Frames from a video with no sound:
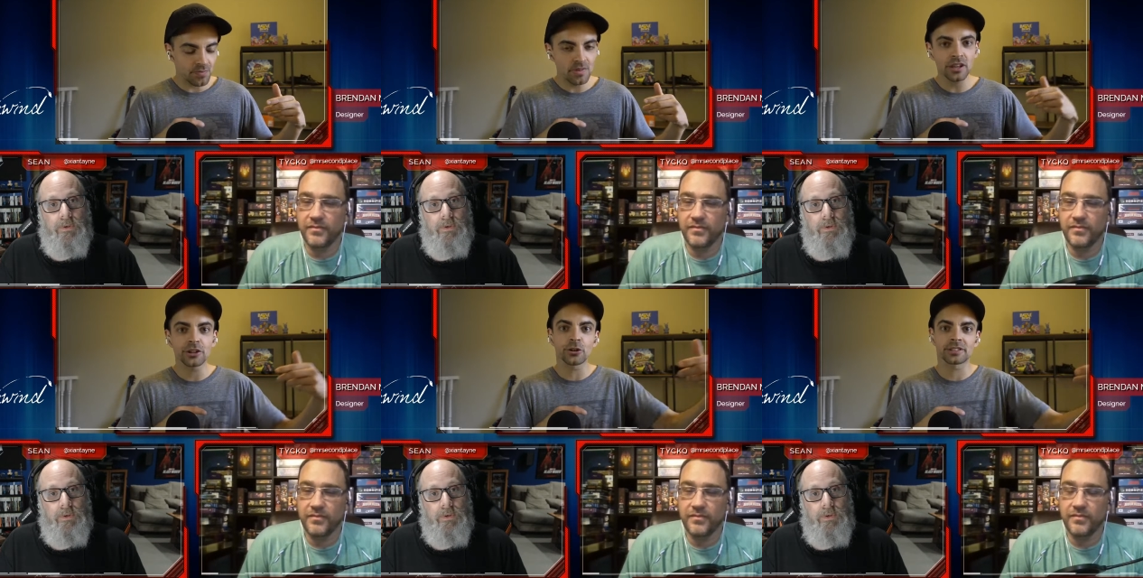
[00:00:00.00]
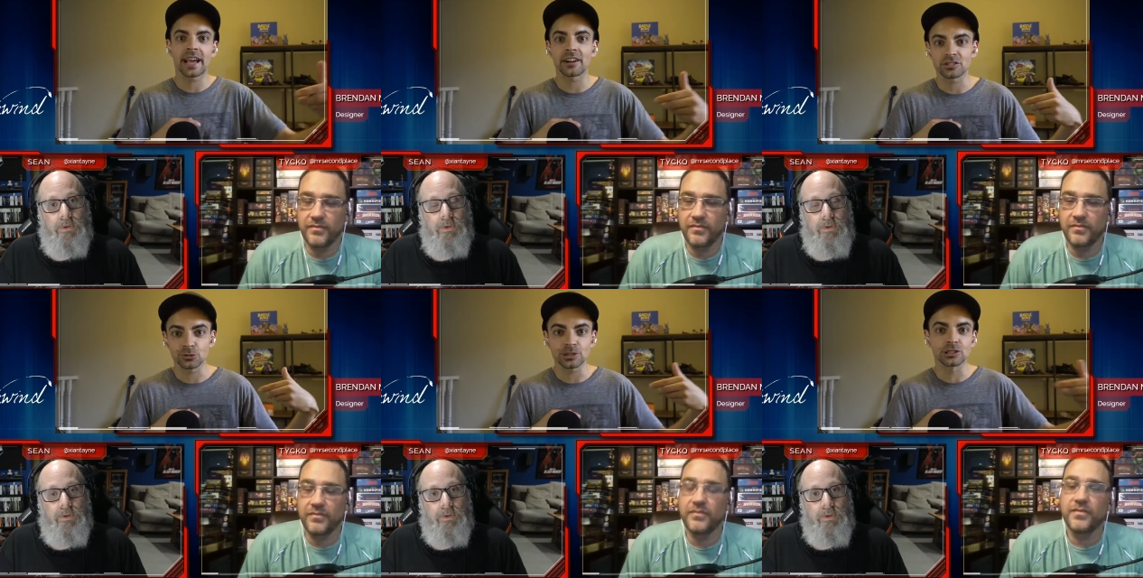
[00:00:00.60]
Speaker 1: your town's
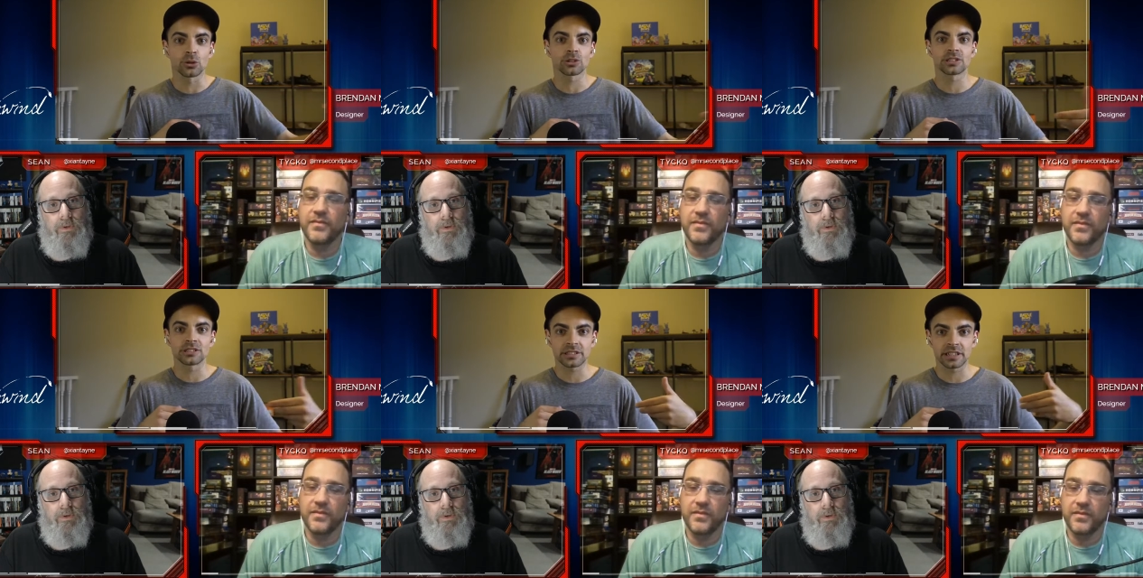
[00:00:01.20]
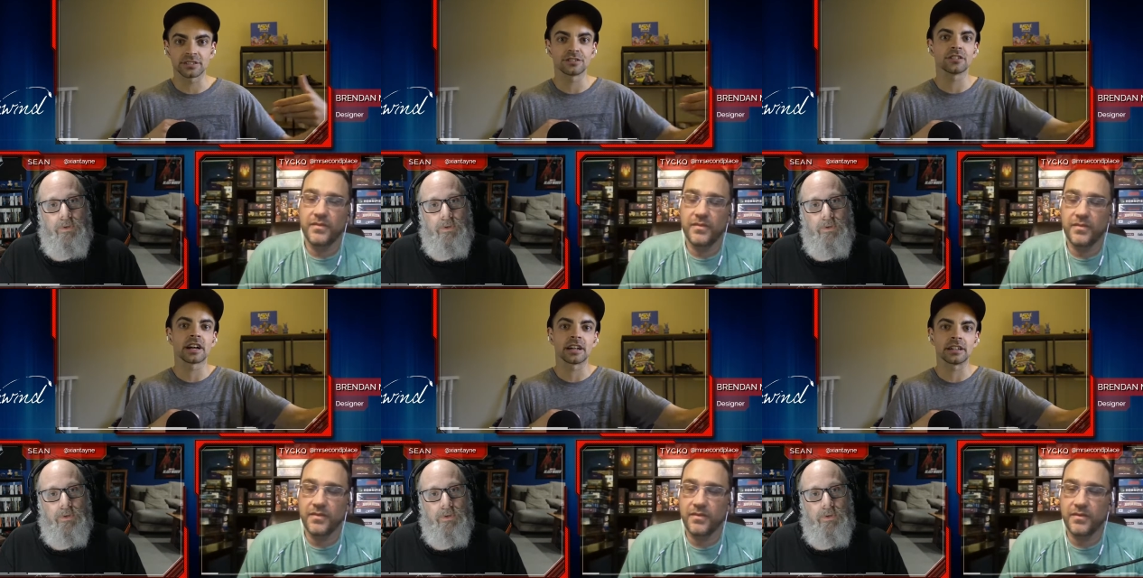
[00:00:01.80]
resources kind of,
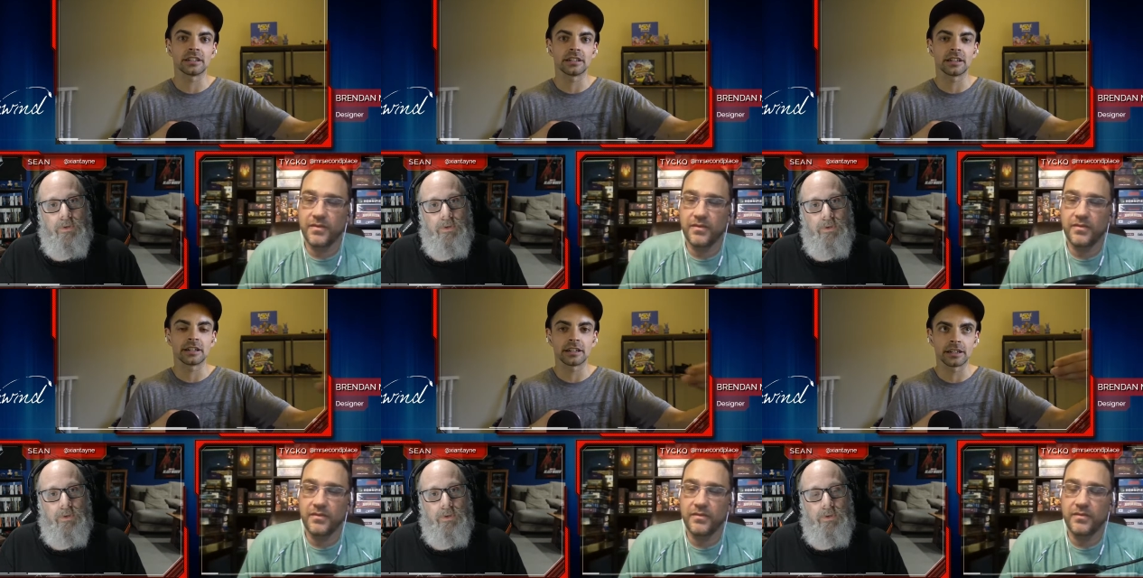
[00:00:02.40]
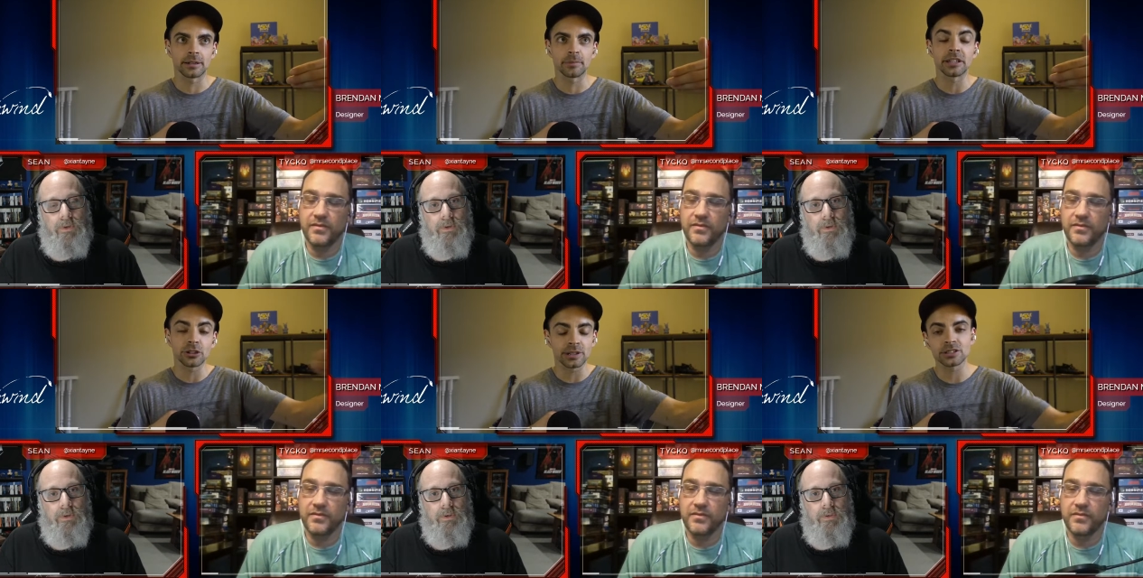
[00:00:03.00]
uh, Um,
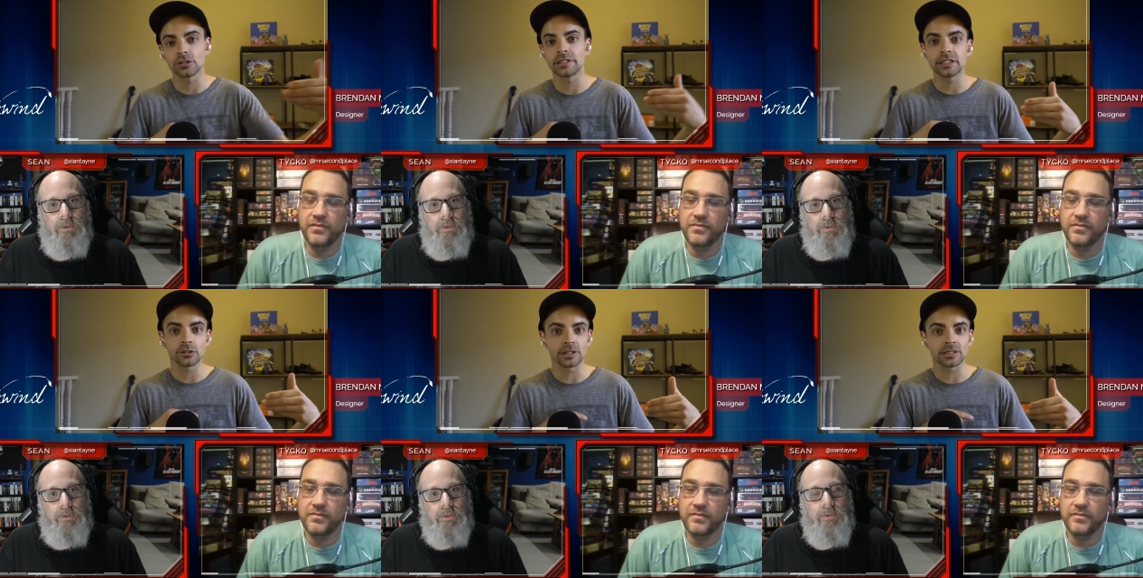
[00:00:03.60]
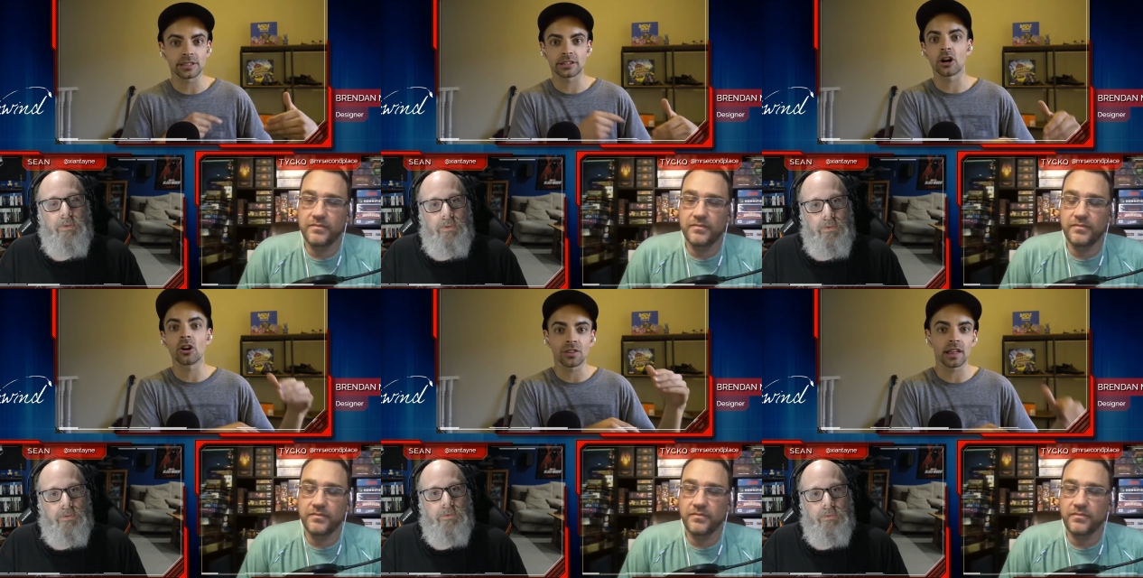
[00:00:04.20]
increase or decrease, and
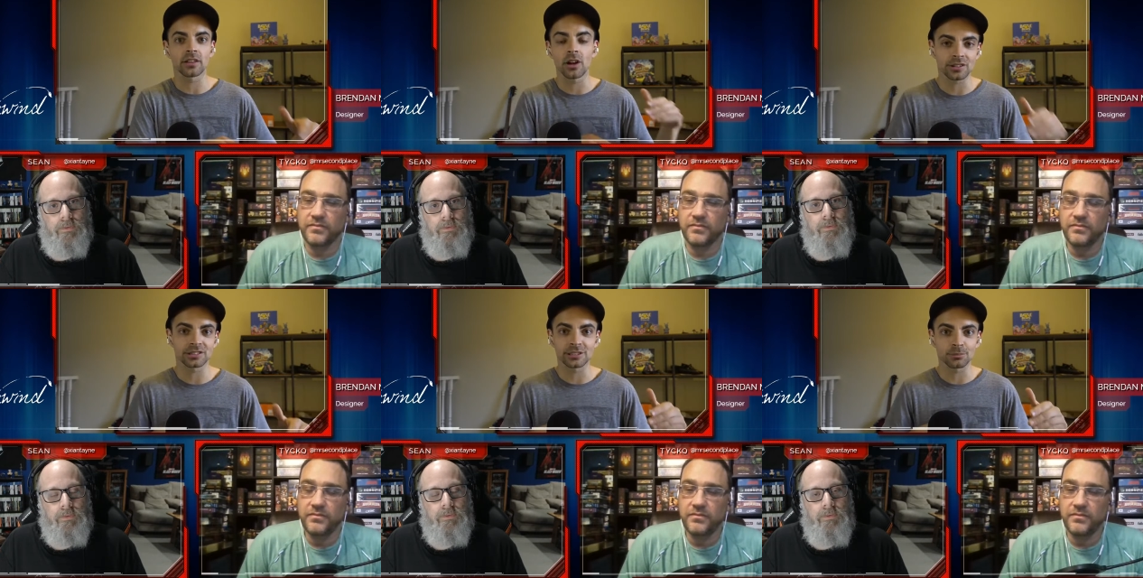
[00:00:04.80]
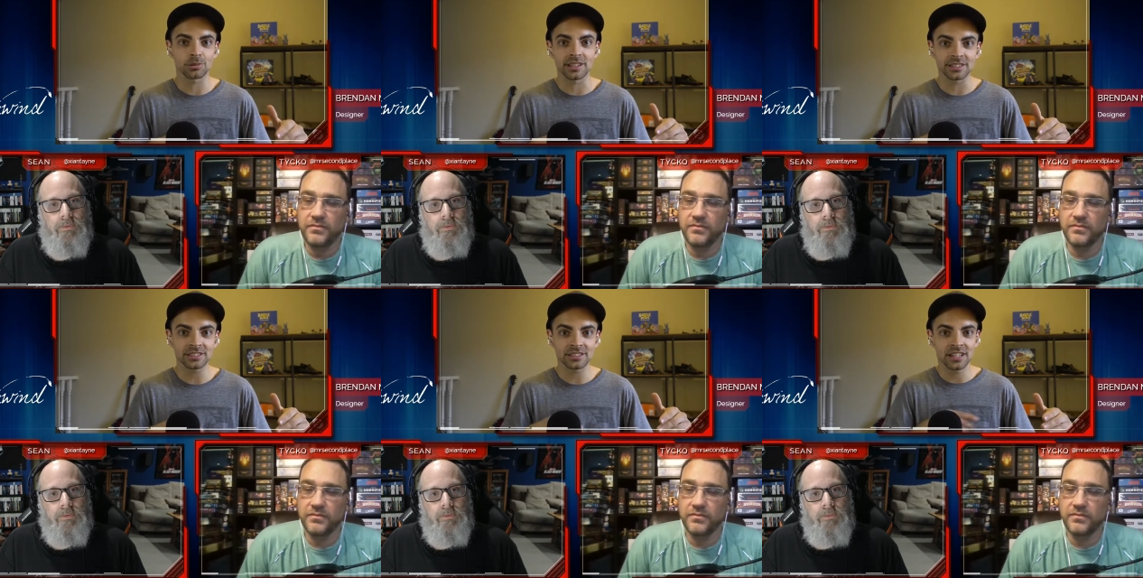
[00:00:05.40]
all that locks into
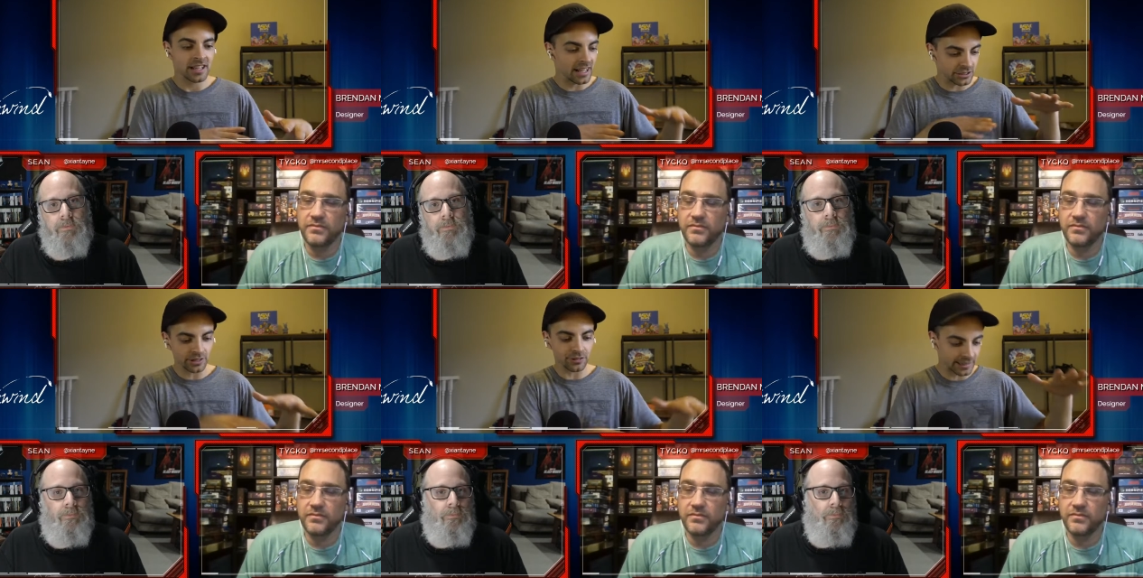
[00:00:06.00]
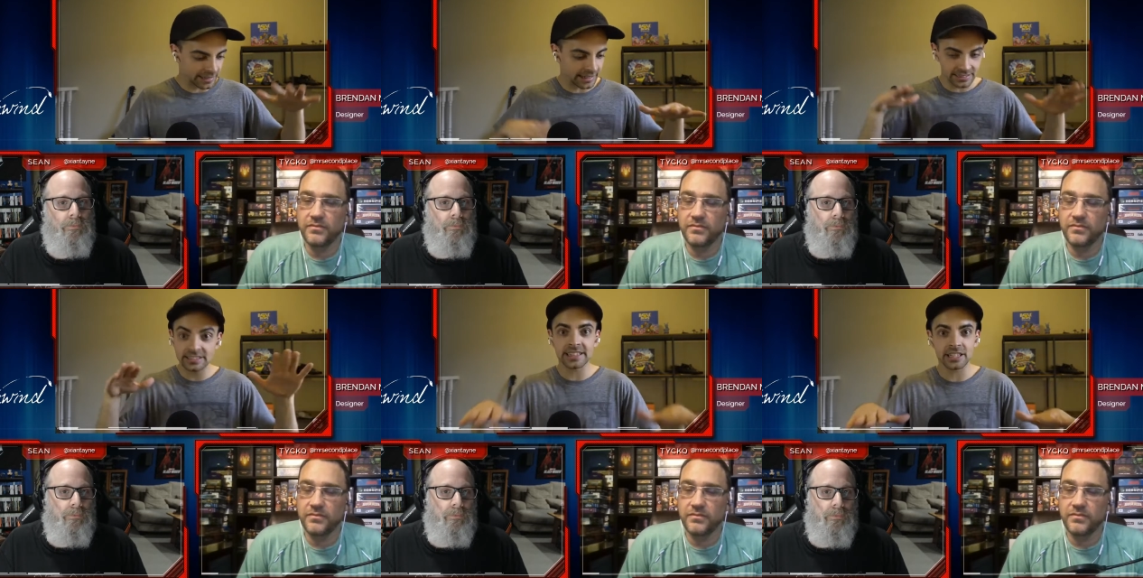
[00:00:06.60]
place, and so everything kind of
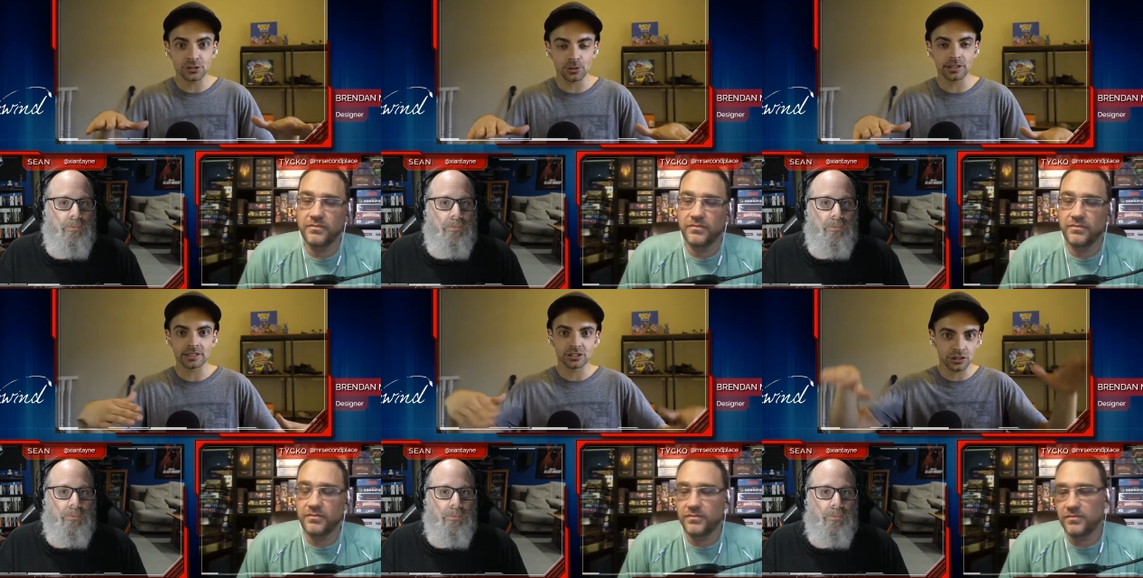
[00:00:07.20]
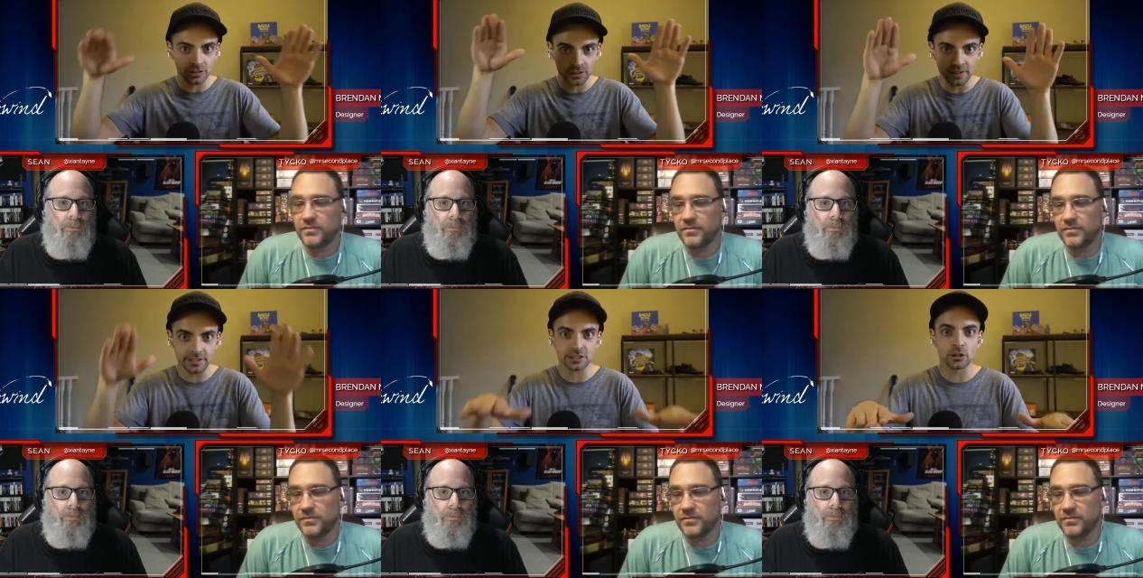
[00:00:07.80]
stays where it is. You know, the
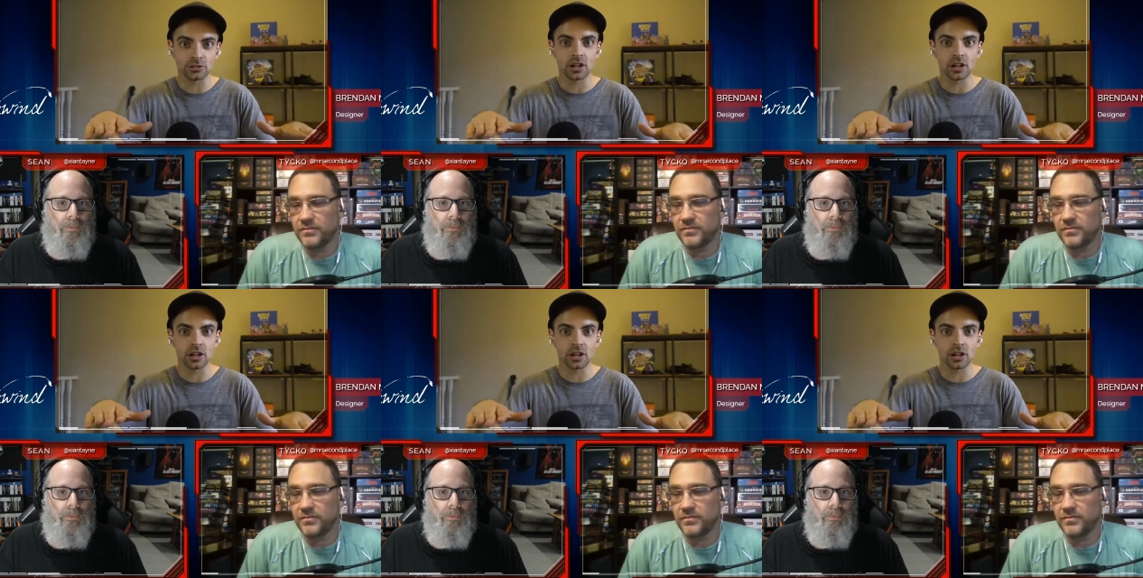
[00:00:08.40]
lid goes on,